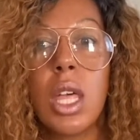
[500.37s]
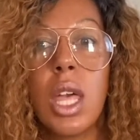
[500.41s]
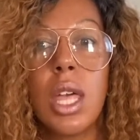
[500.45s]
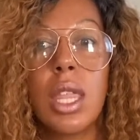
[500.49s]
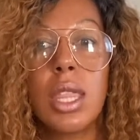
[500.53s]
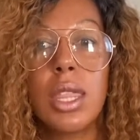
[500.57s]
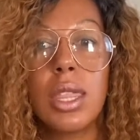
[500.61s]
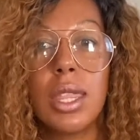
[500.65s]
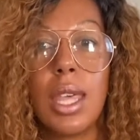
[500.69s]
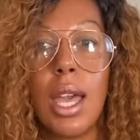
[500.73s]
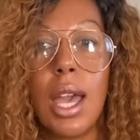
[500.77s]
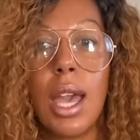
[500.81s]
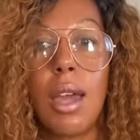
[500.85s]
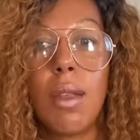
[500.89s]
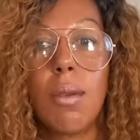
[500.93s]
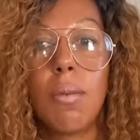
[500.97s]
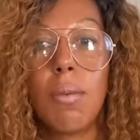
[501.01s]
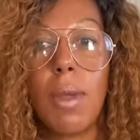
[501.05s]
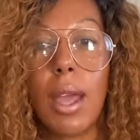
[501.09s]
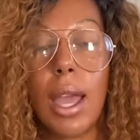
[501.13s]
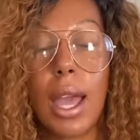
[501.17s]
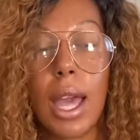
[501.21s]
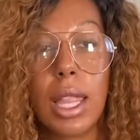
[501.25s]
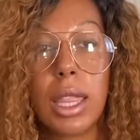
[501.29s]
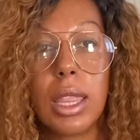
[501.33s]
That
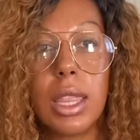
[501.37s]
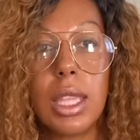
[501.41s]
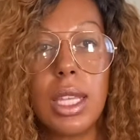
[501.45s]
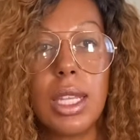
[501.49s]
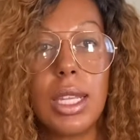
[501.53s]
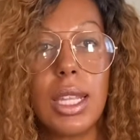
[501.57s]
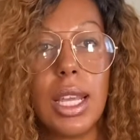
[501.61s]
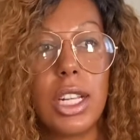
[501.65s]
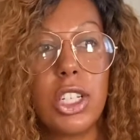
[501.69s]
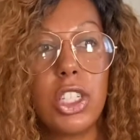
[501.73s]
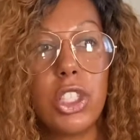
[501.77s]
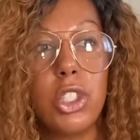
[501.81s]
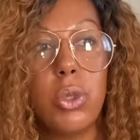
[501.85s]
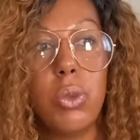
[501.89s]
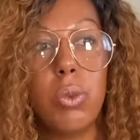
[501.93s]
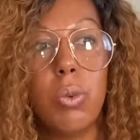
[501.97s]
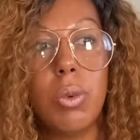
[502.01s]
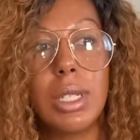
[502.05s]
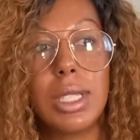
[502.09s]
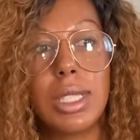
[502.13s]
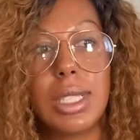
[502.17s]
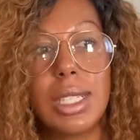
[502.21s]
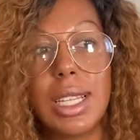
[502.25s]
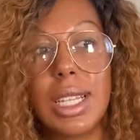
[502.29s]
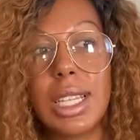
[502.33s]
athlete that you
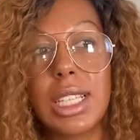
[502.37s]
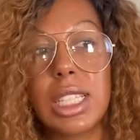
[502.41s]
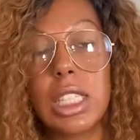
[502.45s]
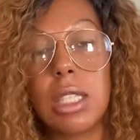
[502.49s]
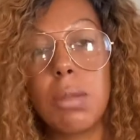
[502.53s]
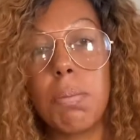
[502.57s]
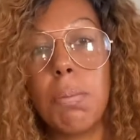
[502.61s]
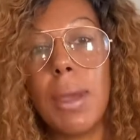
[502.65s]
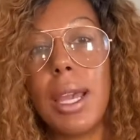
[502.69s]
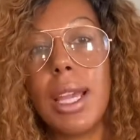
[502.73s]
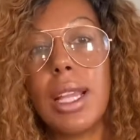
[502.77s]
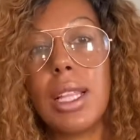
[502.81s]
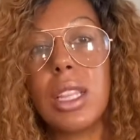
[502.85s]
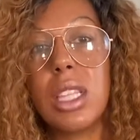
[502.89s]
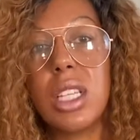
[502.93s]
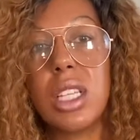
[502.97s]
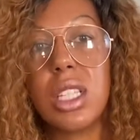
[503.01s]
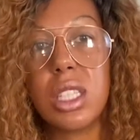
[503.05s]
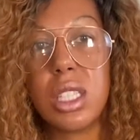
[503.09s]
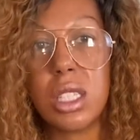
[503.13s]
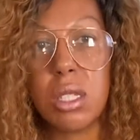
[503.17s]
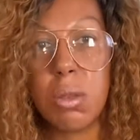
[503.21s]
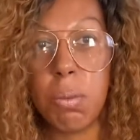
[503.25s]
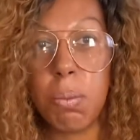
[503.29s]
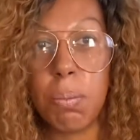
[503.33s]
wasn't expecting to
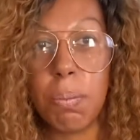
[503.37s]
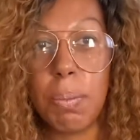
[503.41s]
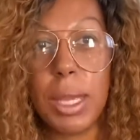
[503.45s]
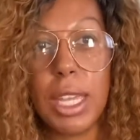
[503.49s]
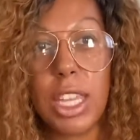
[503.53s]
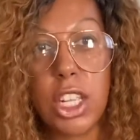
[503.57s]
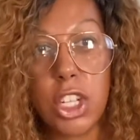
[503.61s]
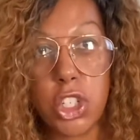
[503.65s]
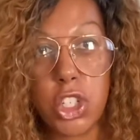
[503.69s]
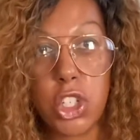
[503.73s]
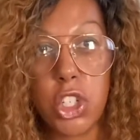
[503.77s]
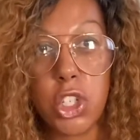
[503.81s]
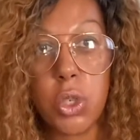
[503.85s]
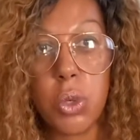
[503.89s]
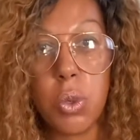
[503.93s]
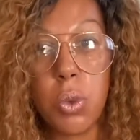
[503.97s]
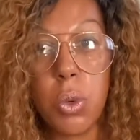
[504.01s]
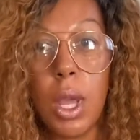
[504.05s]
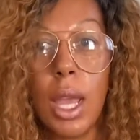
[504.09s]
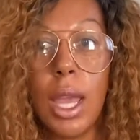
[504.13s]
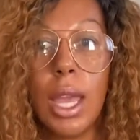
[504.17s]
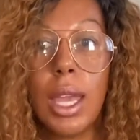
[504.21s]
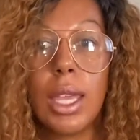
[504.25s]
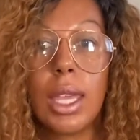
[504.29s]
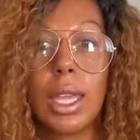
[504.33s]
beat you
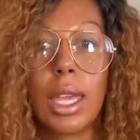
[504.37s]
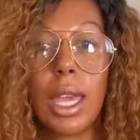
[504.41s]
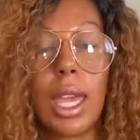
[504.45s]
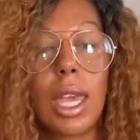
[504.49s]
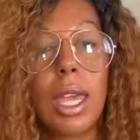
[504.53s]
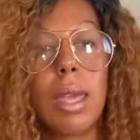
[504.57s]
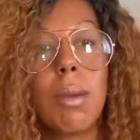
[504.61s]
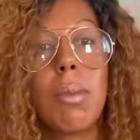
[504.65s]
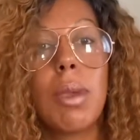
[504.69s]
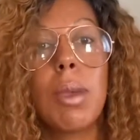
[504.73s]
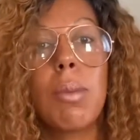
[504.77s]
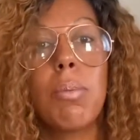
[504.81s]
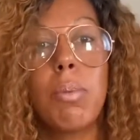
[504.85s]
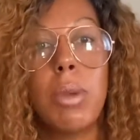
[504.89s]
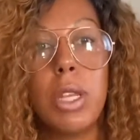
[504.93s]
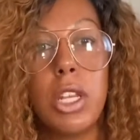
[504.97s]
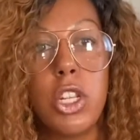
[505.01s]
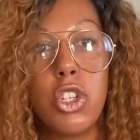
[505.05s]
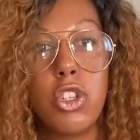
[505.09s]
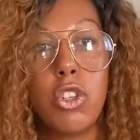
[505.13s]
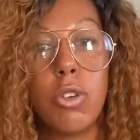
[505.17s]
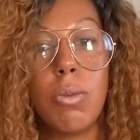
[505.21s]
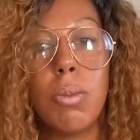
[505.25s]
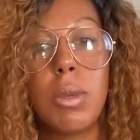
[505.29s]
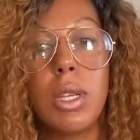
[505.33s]
came and beat you,
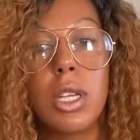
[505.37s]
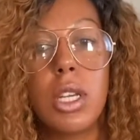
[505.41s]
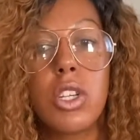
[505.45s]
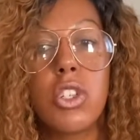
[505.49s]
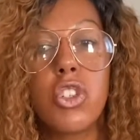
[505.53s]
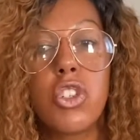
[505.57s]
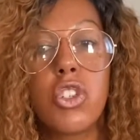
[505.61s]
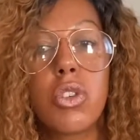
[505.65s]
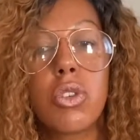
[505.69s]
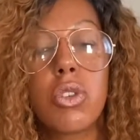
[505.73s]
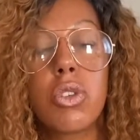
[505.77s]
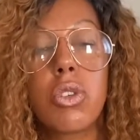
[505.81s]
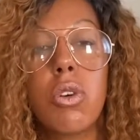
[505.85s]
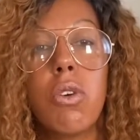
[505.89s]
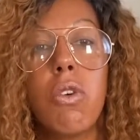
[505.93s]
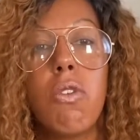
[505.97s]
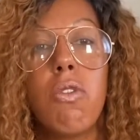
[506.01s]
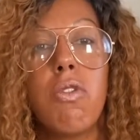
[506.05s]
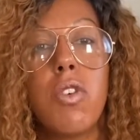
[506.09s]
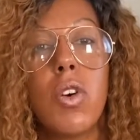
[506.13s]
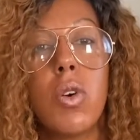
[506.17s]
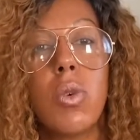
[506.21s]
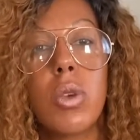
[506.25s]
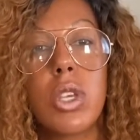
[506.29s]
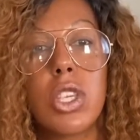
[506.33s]
because you're so
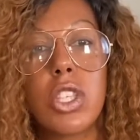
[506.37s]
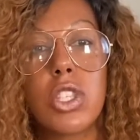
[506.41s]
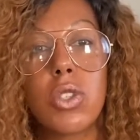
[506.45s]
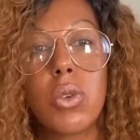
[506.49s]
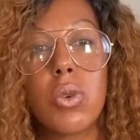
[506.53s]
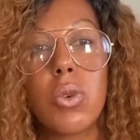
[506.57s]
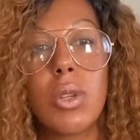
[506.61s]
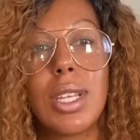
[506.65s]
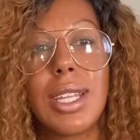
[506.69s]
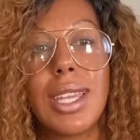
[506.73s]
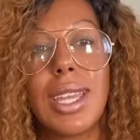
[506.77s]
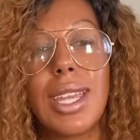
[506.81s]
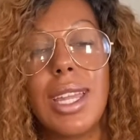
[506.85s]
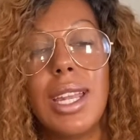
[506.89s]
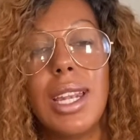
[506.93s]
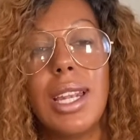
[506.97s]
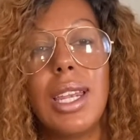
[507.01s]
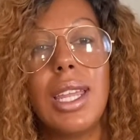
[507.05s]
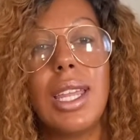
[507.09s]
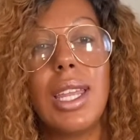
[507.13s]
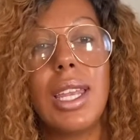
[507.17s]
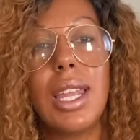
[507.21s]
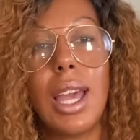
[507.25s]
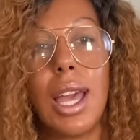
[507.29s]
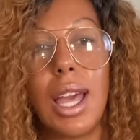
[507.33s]
focused on the elite
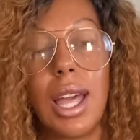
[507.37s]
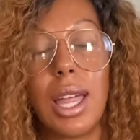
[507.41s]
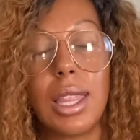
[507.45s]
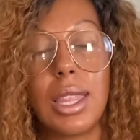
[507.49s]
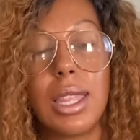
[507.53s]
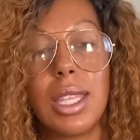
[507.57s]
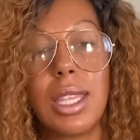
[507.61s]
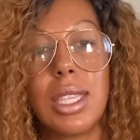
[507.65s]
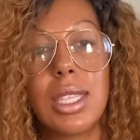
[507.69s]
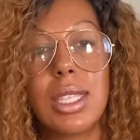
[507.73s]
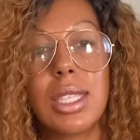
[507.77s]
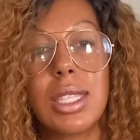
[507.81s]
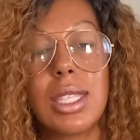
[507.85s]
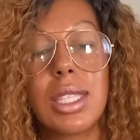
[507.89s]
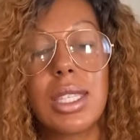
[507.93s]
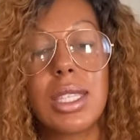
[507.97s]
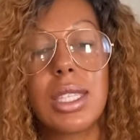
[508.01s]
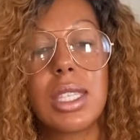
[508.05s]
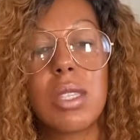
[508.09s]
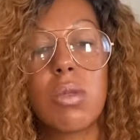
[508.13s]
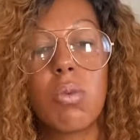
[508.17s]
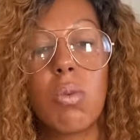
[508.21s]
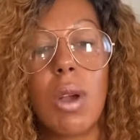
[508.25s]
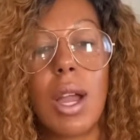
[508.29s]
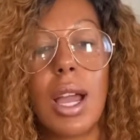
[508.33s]
athlete. This is
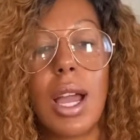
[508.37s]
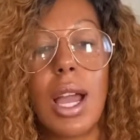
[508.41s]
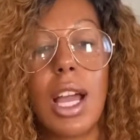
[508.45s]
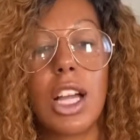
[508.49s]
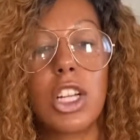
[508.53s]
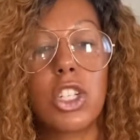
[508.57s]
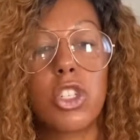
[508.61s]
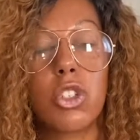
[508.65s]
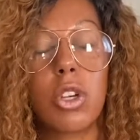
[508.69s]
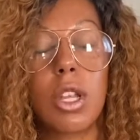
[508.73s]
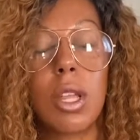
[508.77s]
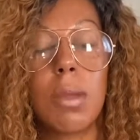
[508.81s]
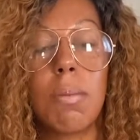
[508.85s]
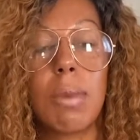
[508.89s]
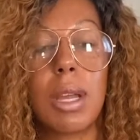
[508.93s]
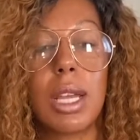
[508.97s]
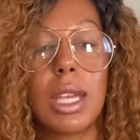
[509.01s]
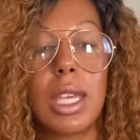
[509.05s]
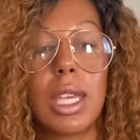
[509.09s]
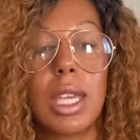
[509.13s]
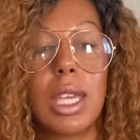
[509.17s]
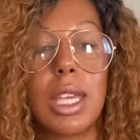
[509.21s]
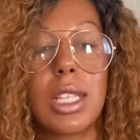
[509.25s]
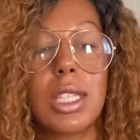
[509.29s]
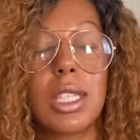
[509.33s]
why I train my
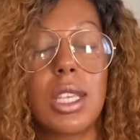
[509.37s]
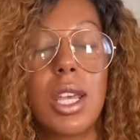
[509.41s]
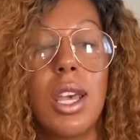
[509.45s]
kids.